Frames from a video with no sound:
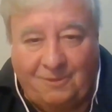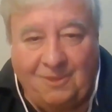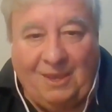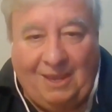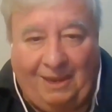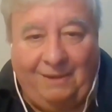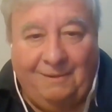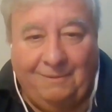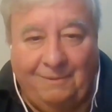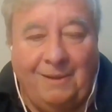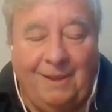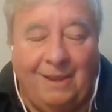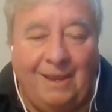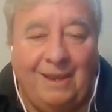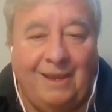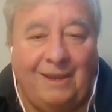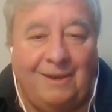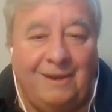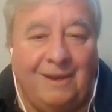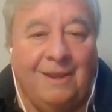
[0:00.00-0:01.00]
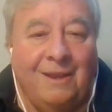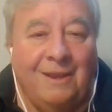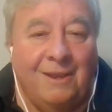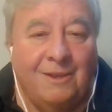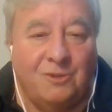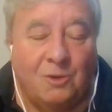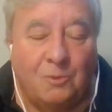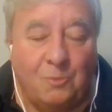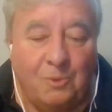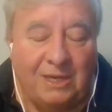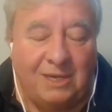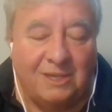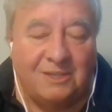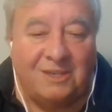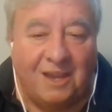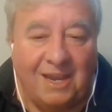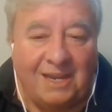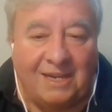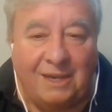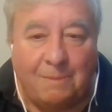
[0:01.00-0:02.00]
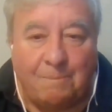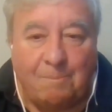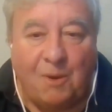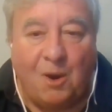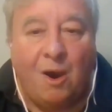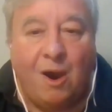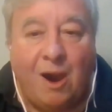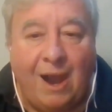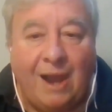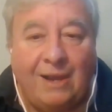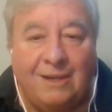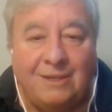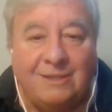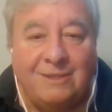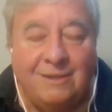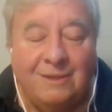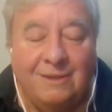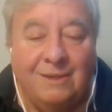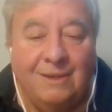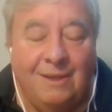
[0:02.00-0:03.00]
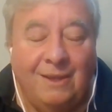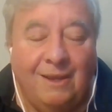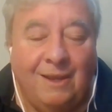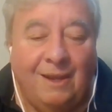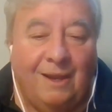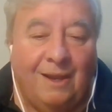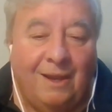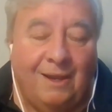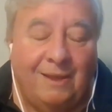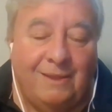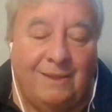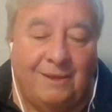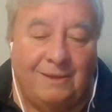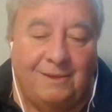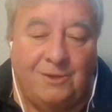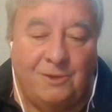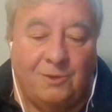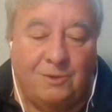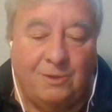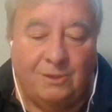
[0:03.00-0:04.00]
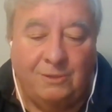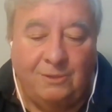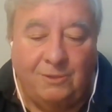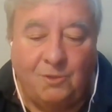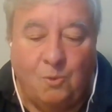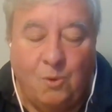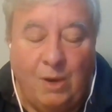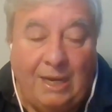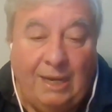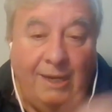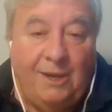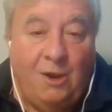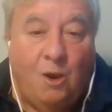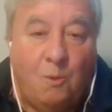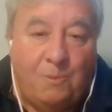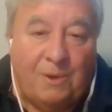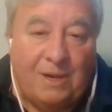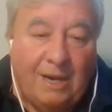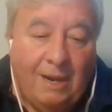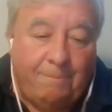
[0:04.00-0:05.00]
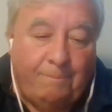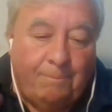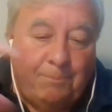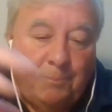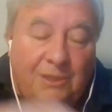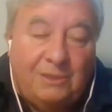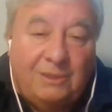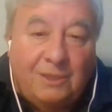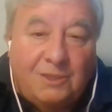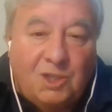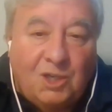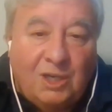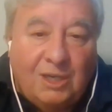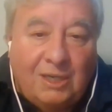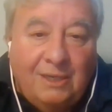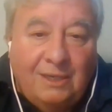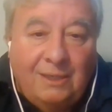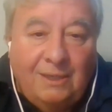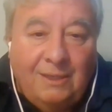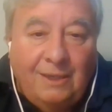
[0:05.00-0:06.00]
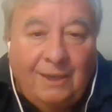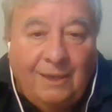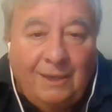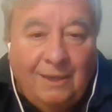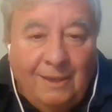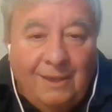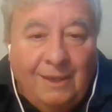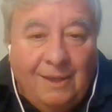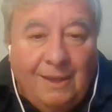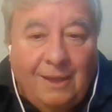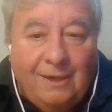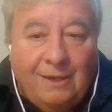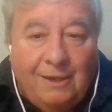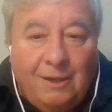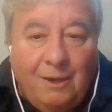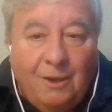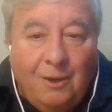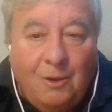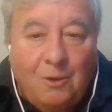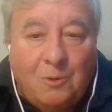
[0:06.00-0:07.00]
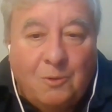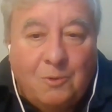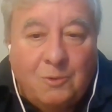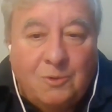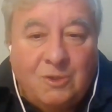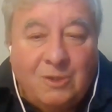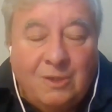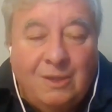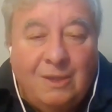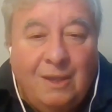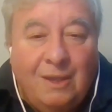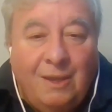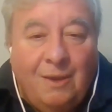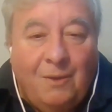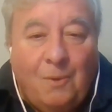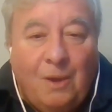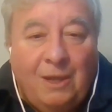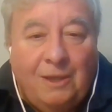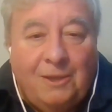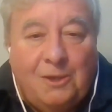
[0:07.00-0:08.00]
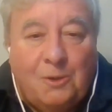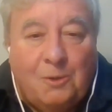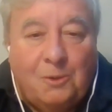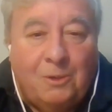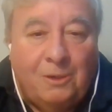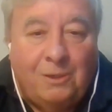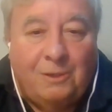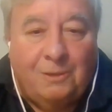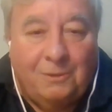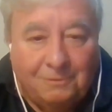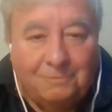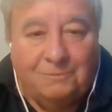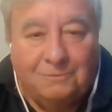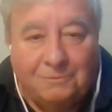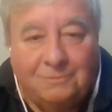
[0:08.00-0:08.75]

thing. And so we designed a box that you could quickly open up, put the chick in, and close while you're